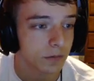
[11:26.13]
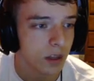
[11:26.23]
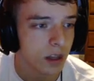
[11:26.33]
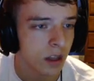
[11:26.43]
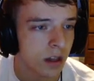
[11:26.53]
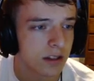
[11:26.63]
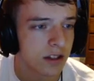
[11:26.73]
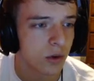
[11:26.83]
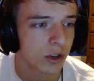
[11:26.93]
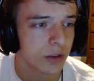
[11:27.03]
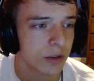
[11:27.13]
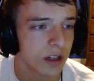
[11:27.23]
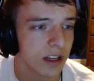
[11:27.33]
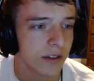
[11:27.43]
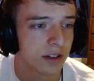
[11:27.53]
Steelworker ability,
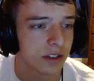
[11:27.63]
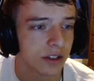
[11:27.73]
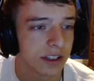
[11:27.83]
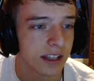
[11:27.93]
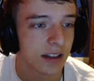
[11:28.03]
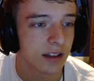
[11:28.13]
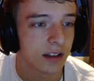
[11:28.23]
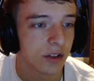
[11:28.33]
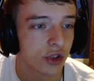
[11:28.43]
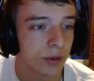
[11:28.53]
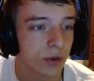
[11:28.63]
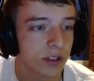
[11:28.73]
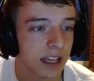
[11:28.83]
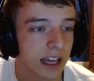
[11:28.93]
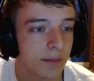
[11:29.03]
obviously you get that triple
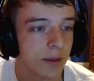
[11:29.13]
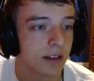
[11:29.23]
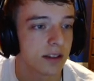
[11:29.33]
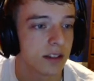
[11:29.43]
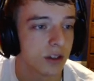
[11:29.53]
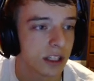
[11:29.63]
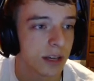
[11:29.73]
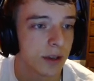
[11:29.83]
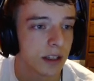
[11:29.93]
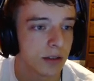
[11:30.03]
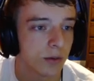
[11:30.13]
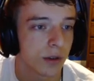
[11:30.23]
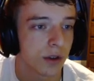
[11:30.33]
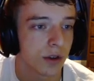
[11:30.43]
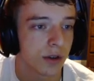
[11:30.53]
stab being the steel typing with
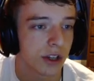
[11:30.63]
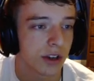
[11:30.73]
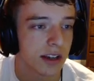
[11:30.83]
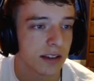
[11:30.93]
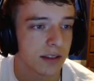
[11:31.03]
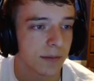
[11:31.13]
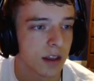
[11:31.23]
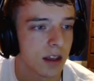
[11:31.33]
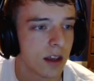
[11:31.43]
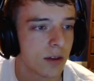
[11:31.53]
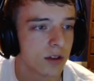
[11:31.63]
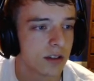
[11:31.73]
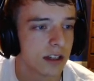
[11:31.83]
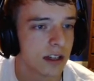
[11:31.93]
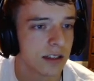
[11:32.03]
growth and grass, which is
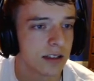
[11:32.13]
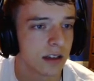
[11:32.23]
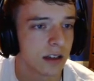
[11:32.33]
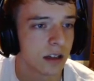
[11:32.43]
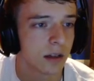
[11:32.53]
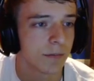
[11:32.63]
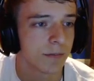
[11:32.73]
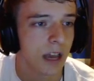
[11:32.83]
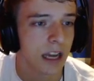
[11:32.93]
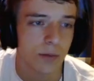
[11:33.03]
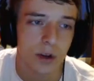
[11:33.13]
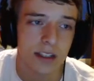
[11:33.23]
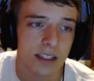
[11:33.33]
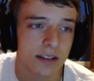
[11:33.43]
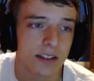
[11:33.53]
nice. Item wise, I
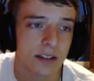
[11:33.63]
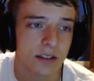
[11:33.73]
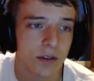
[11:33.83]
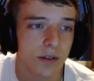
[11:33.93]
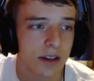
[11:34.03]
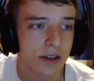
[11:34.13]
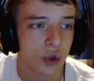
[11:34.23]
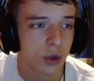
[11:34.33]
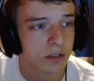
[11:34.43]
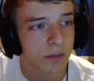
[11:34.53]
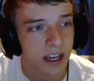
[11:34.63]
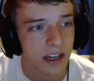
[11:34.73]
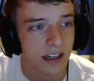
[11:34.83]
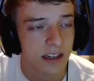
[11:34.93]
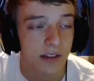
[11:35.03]
could see Assault Vest, Choice
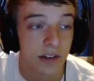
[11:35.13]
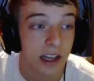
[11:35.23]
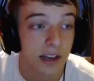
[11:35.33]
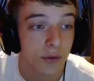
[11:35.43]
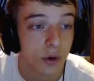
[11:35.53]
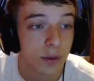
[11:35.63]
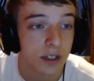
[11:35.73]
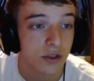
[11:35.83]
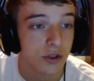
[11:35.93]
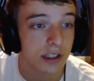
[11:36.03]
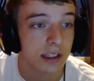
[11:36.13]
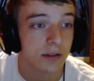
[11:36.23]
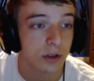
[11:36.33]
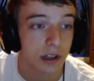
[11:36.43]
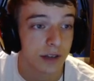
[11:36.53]
Banded, even Life Orb potentially, or
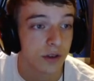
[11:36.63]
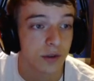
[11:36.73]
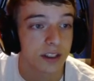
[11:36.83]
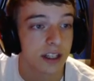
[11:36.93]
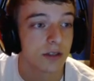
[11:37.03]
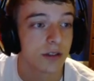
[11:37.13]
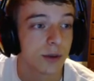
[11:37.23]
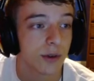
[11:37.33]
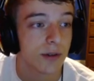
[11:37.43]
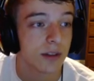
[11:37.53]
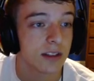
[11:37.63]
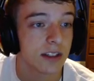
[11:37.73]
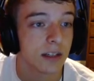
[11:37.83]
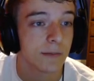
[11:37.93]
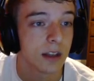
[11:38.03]
a leftover set and just be ran with this
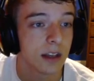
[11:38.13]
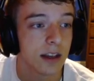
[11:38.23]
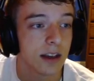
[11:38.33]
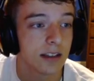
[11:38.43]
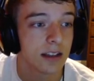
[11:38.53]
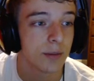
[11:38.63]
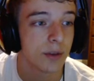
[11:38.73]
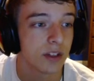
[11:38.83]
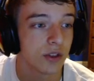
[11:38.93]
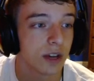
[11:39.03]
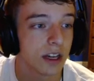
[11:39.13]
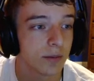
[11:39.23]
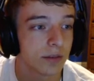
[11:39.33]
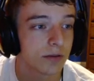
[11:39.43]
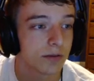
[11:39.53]
thing. Has a lot of potential
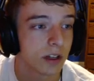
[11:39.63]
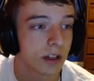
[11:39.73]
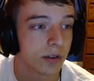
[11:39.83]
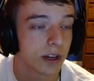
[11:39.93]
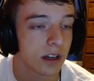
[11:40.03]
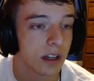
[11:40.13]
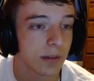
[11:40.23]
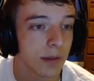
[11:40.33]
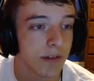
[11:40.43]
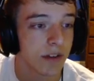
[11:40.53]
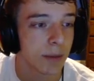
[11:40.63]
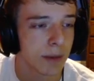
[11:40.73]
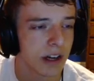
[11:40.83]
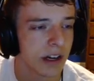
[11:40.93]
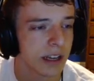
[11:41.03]
items ran on it. Maybe even a
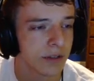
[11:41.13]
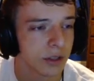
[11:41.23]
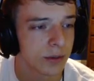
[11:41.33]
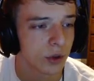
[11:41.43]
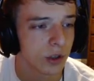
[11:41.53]
berry of some sort.